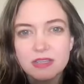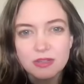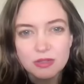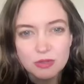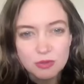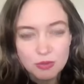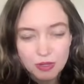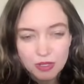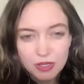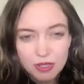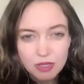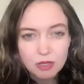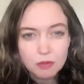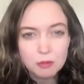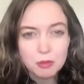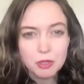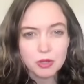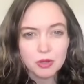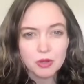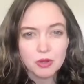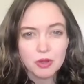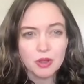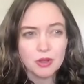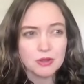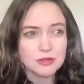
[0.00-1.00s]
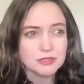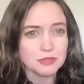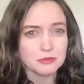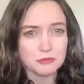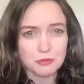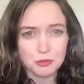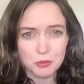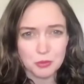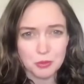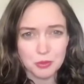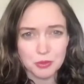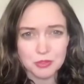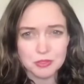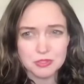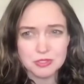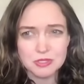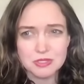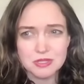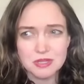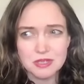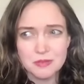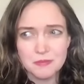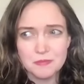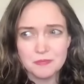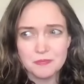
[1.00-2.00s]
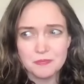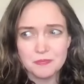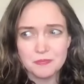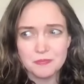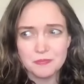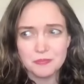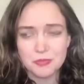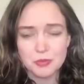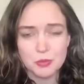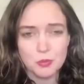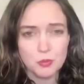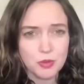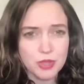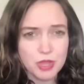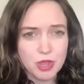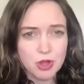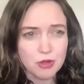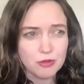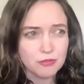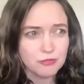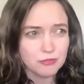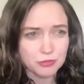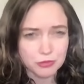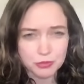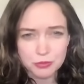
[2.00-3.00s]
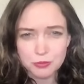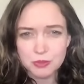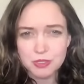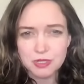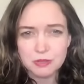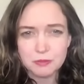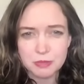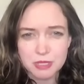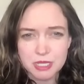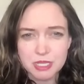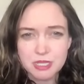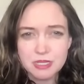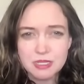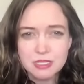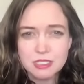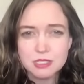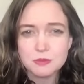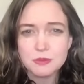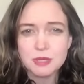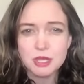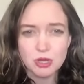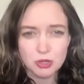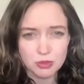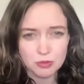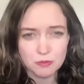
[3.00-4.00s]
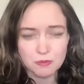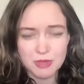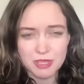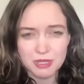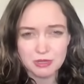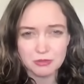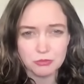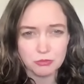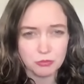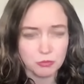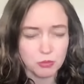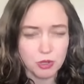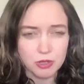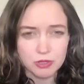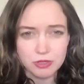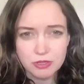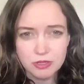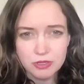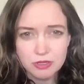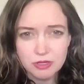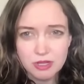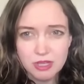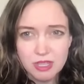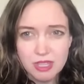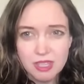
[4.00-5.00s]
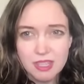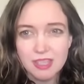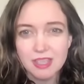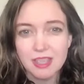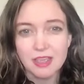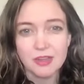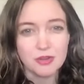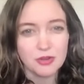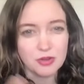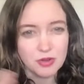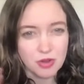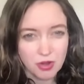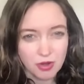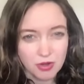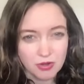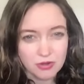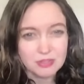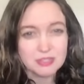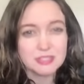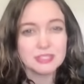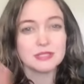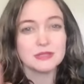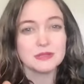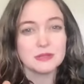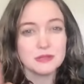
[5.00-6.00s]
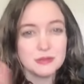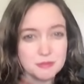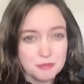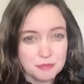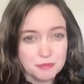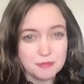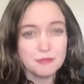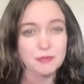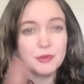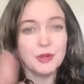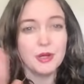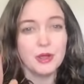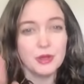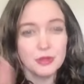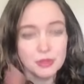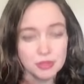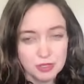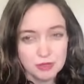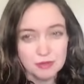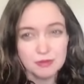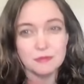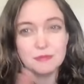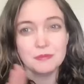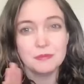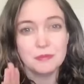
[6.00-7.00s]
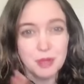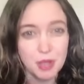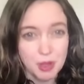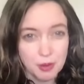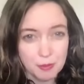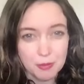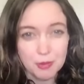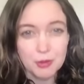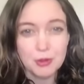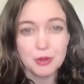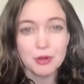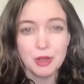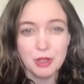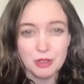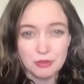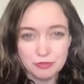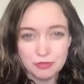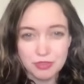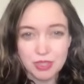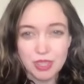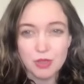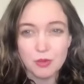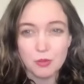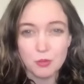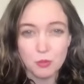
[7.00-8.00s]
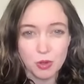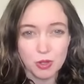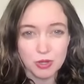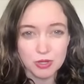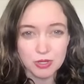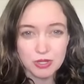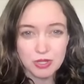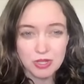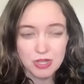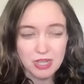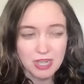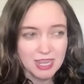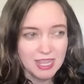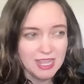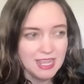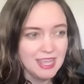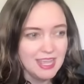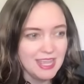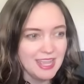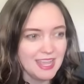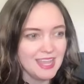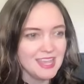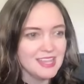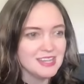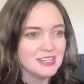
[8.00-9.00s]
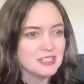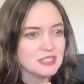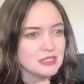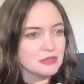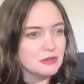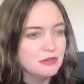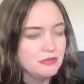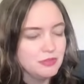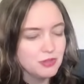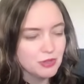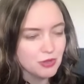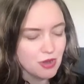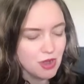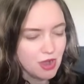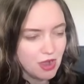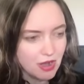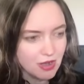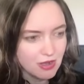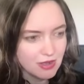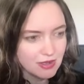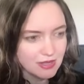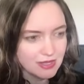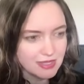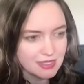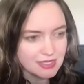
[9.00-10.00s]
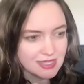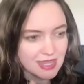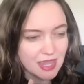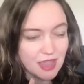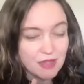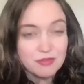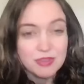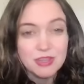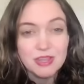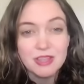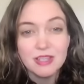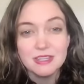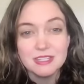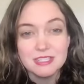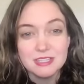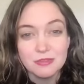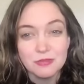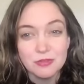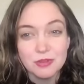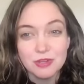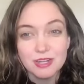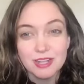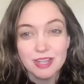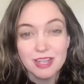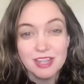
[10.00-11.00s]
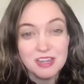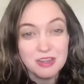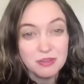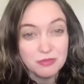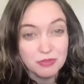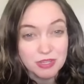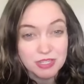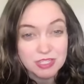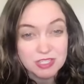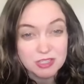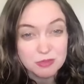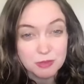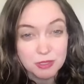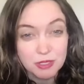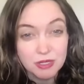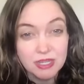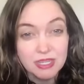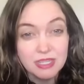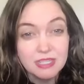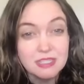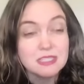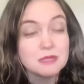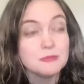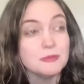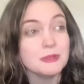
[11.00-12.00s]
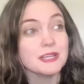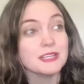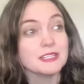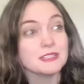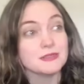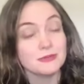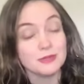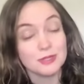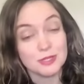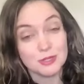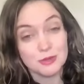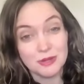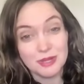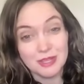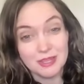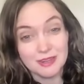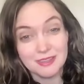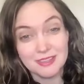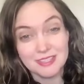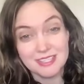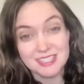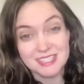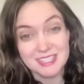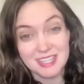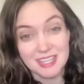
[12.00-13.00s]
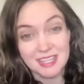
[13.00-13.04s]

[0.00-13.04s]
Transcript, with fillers: talk quickly about our hearts. Of course, we are fluid beings. We are made of water, and our hearts are the pumper of that water. And so if your heart is having a different kind of experience because of what's going on in the